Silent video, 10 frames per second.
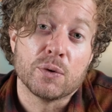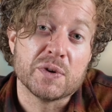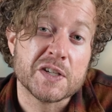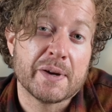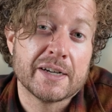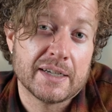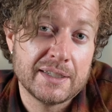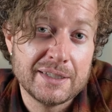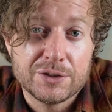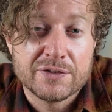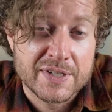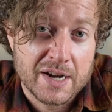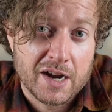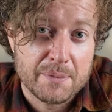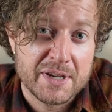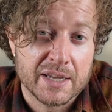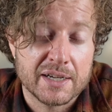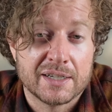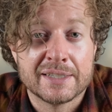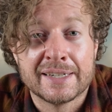We spend a lot of time in the
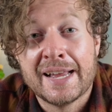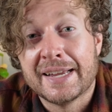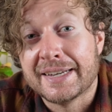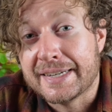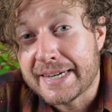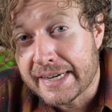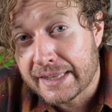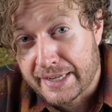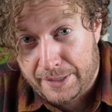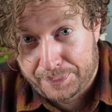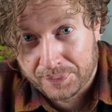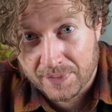garden kneeling,